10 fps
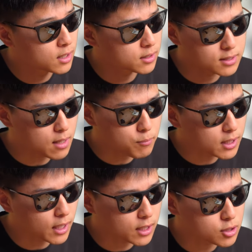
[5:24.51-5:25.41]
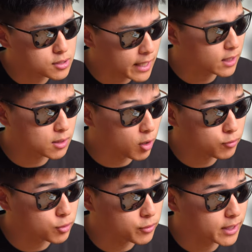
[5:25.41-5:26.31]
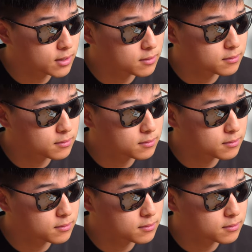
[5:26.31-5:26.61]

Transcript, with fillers: does that mean I can just take them off to read?